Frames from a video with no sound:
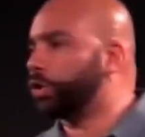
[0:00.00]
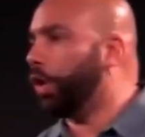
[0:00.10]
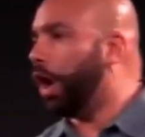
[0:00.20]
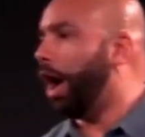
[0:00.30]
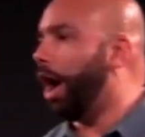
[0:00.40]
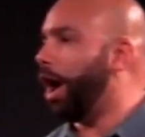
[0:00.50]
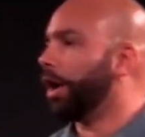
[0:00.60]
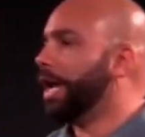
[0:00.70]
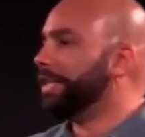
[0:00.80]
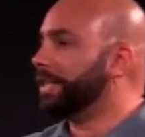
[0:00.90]
who
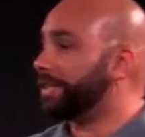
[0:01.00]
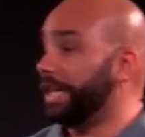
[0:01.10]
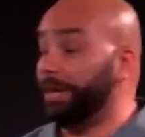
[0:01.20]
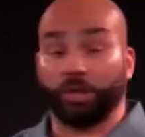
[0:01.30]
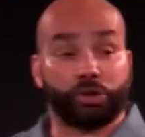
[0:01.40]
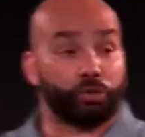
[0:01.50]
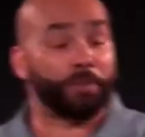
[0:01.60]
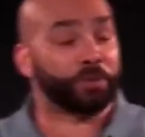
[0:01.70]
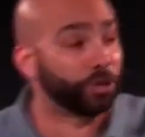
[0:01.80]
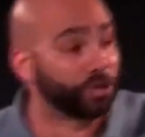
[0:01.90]
are deceived. The
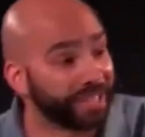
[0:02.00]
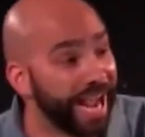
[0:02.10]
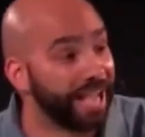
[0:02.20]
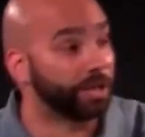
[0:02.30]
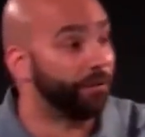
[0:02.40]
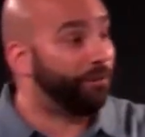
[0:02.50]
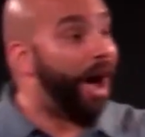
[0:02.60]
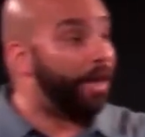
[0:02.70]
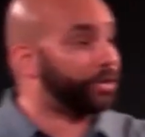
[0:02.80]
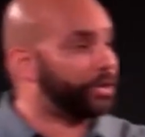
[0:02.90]
scripture says, the
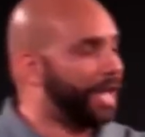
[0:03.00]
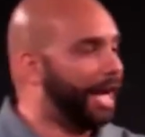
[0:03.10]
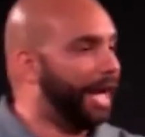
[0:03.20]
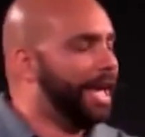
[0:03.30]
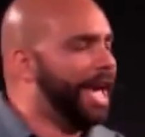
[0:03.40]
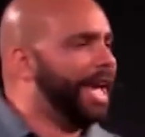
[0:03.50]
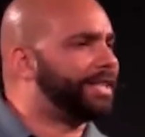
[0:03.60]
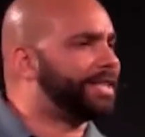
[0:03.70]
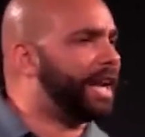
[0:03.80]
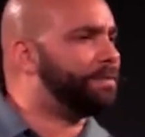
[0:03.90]
Father said it.
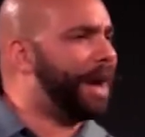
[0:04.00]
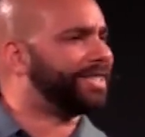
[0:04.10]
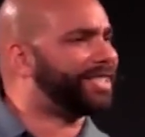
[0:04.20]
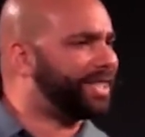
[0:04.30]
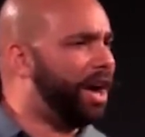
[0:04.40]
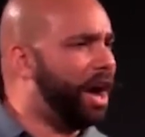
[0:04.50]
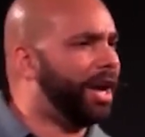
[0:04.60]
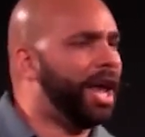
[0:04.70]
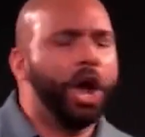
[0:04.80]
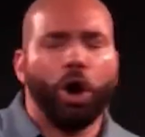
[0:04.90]
He said, my
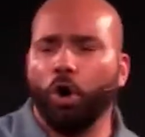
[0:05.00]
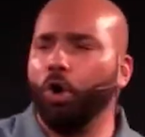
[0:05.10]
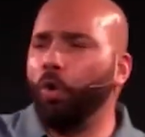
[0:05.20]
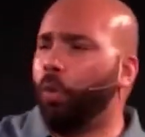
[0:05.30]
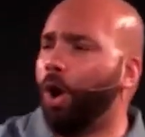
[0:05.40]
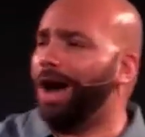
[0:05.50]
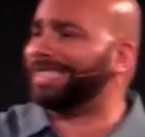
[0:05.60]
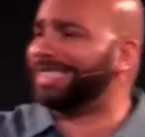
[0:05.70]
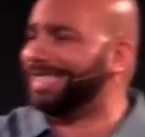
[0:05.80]
Son who was